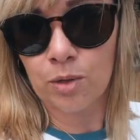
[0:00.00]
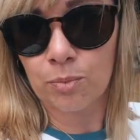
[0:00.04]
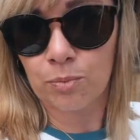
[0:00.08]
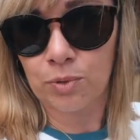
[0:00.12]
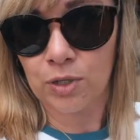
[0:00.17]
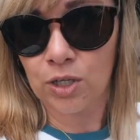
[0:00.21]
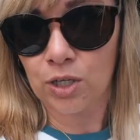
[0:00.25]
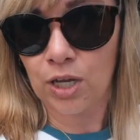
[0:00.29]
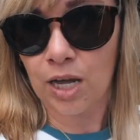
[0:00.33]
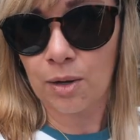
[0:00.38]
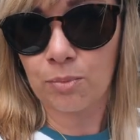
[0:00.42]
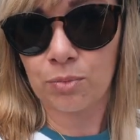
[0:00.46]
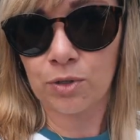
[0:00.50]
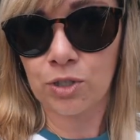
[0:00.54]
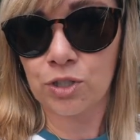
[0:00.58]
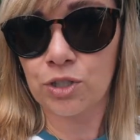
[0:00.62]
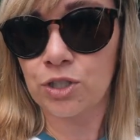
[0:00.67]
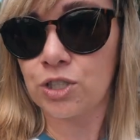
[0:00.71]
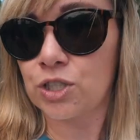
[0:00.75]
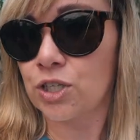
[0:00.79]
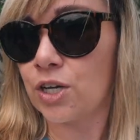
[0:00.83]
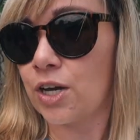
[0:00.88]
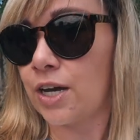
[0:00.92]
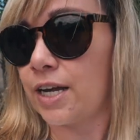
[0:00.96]
the blue, a blue
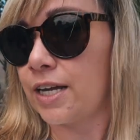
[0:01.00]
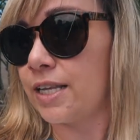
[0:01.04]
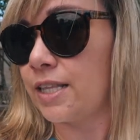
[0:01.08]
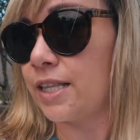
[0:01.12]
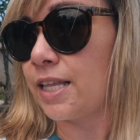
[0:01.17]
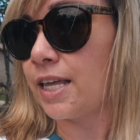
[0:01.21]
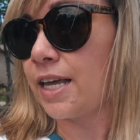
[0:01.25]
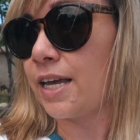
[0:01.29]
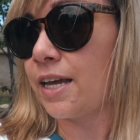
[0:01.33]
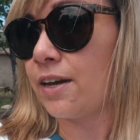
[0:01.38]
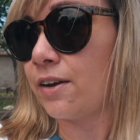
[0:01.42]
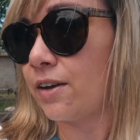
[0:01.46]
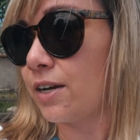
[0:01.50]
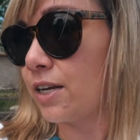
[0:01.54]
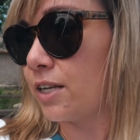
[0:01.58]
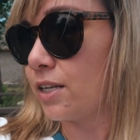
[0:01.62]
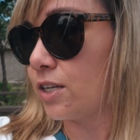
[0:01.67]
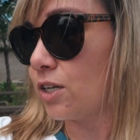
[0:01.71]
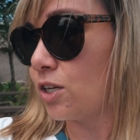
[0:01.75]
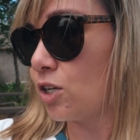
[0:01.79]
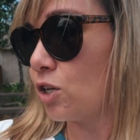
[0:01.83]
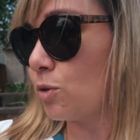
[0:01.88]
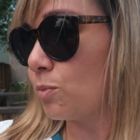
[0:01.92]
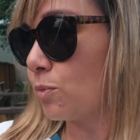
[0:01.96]
shirt in there,
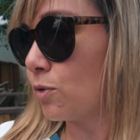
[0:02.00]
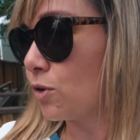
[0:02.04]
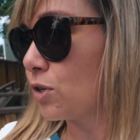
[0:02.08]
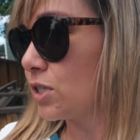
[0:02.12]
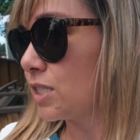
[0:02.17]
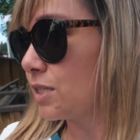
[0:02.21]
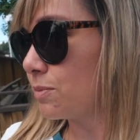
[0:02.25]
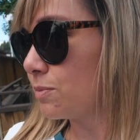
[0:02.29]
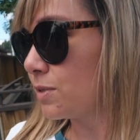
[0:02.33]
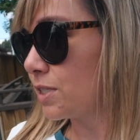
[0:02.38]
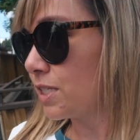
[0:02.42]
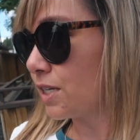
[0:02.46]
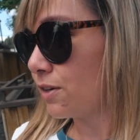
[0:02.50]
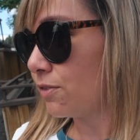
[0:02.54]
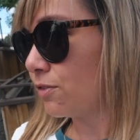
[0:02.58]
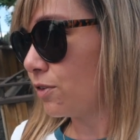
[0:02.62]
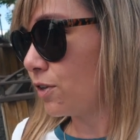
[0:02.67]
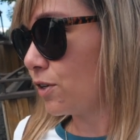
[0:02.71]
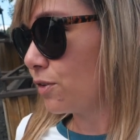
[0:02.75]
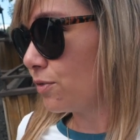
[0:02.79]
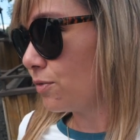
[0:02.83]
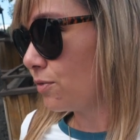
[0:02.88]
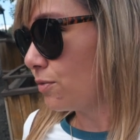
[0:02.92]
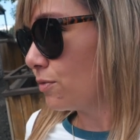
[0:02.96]
and you bought some stuff
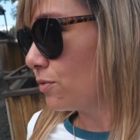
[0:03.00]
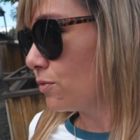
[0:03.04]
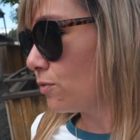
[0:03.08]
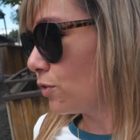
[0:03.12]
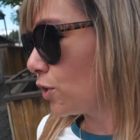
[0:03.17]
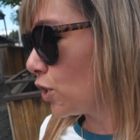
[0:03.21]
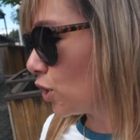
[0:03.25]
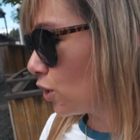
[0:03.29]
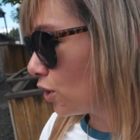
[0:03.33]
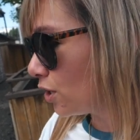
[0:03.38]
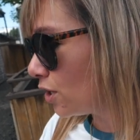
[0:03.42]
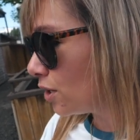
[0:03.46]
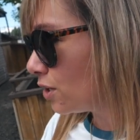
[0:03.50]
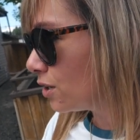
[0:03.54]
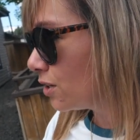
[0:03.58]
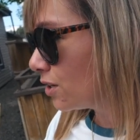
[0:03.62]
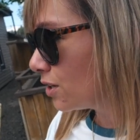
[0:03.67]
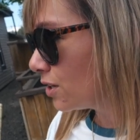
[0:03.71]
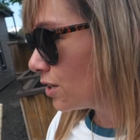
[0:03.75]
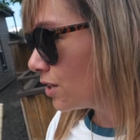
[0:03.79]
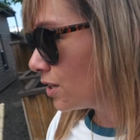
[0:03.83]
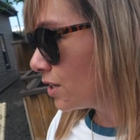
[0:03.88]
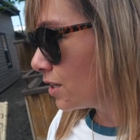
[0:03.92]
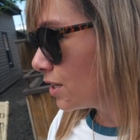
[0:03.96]
for you. For you? Yeah.
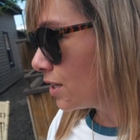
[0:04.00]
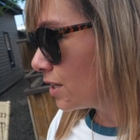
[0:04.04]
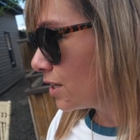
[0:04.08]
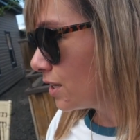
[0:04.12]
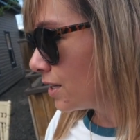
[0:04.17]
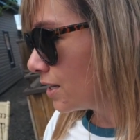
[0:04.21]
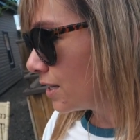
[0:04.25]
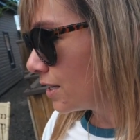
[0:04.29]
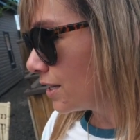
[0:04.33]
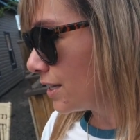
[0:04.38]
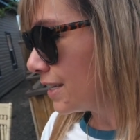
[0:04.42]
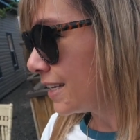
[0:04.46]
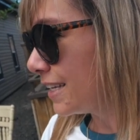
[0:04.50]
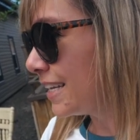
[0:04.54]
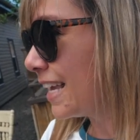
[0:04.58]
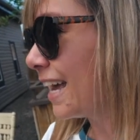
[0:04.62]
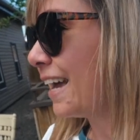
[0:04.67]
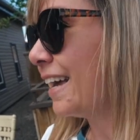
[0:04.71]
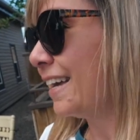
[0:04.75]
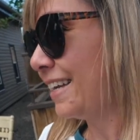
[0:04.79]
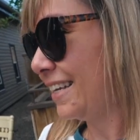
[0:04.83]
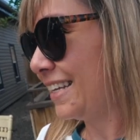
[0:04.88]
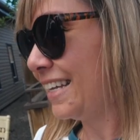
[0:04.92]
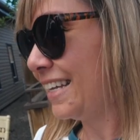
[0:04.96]
Yes, for me. Yeah.